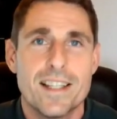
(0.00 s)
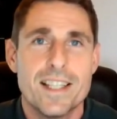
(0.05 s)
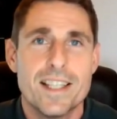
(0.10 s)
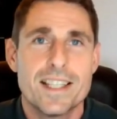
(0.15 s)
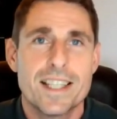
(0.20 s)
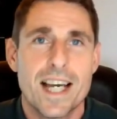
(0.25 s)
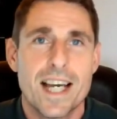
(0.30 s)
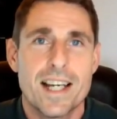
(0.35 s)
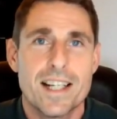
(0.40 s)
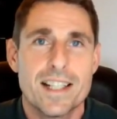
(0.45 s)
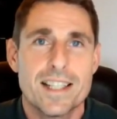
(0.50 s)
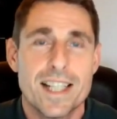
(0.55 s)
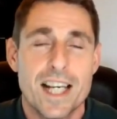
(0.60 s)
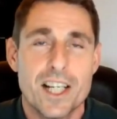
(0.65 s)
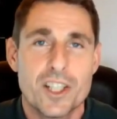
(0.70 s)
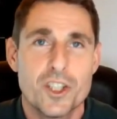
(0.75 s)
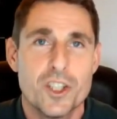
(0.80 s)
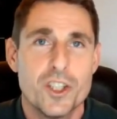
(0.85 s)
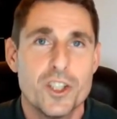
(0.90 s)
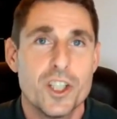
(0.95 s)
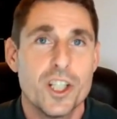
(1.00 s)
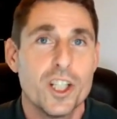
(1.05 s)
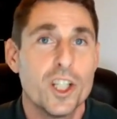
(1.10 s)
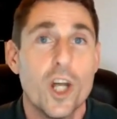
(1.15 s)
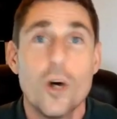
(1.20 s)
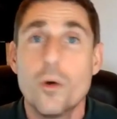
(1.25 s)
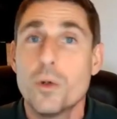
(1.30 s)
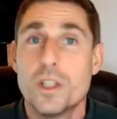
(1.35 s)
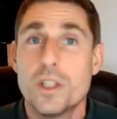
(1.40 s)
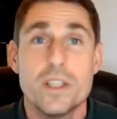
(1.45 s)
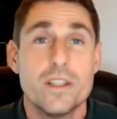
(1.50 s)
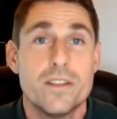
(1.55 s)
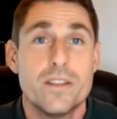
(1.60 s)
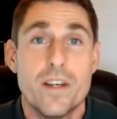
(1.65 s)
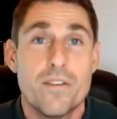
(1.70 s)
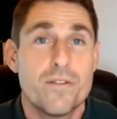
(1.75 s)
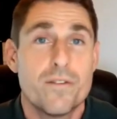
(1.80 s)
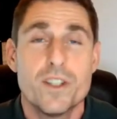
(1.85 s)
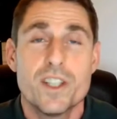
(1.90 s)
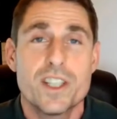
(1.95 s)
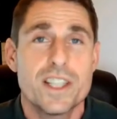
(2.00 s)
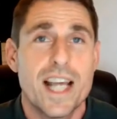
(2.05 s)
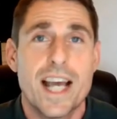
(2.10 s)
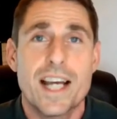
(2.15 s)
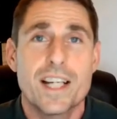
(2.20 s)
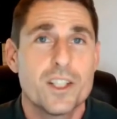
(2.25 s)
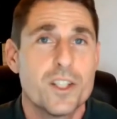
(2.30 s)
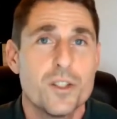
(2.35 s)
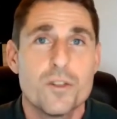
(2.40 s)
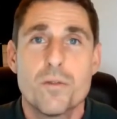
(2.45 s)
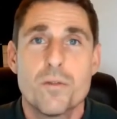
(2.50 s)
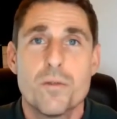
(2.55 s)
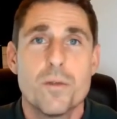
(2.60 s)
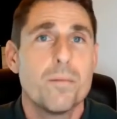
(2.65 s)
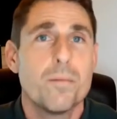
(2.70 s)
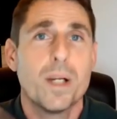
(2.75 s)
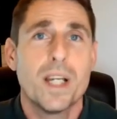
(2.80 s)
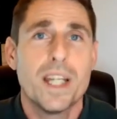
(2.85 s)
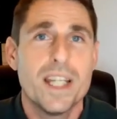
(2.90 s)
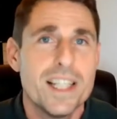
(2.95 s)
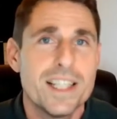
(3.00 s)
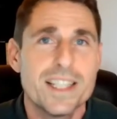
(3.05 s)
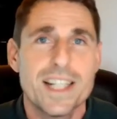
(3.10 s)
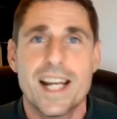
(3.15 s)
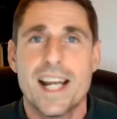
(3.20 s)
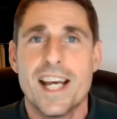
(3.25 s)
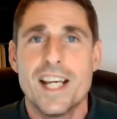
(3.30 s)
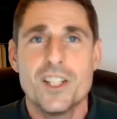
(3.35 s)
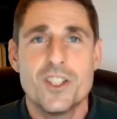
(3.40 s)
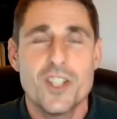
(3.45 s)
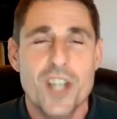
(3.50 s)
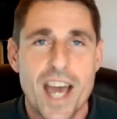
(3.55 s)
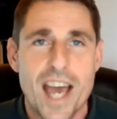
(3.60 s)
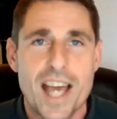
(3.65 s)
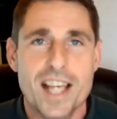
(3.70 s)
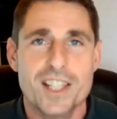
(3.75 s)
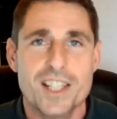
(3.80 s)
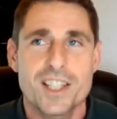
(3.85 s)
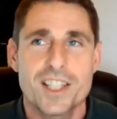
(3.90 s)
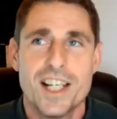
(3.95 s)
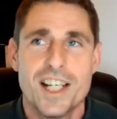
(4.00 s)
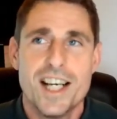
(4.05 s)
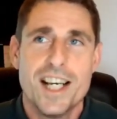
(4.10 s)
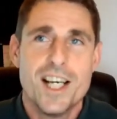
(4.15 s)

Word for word: these kind of sessions in loads of different sectors, from the police, N H S,